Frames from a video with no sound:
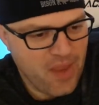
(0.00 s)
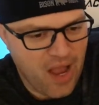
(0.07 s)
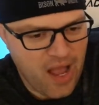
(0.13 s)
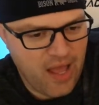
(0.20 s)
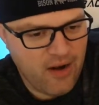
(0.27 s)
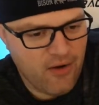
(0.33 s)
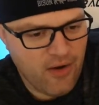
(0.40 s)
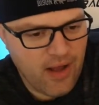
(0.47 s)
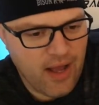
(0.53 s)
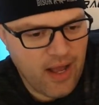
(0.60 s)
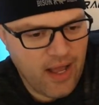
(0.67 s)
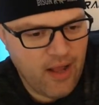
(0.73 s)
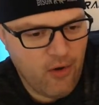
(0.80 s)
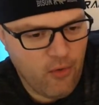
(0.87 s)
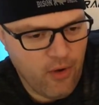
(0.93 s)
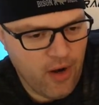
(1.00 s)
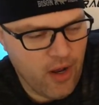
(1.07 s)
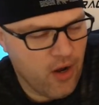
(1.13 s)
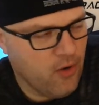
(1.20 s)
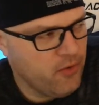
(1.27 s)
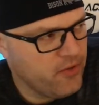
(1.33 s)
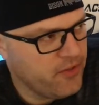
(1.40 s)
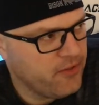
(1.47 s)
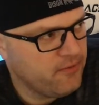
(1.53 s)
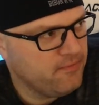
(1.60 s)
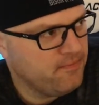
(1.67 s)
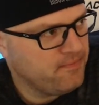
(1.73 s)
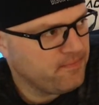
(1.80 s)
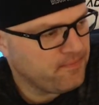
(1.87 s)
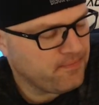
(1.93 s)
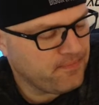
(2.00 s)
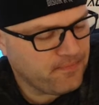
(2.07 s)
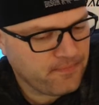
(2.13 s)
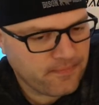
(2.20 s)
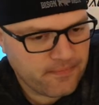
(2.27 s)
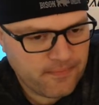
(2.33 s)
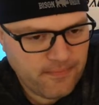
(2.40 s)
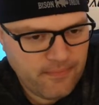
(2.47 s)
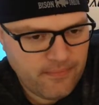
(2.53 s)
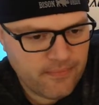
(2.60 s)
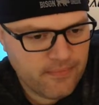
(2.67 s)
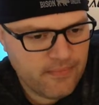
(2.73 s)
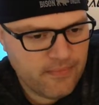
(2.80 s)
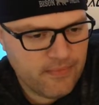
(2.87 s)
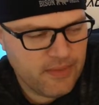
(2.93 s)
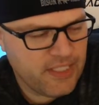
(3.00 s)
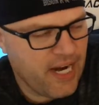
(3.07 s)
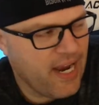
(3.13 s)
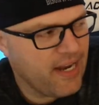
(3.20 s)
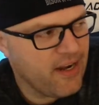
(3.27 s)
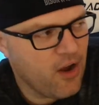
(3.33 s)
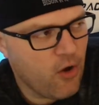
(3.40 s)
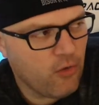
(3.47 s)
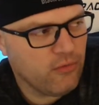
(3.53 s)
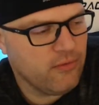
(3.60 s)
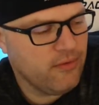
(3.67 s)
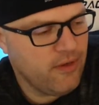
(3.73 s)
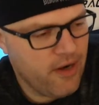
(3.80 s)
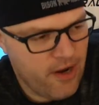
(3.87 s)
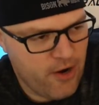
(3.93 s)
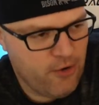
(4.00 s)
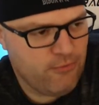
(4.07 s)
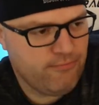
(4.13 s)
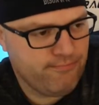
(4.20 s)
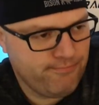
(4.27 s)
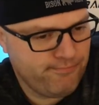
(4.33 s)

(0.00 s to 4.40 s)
I don't know, dude. Jay, I don't know.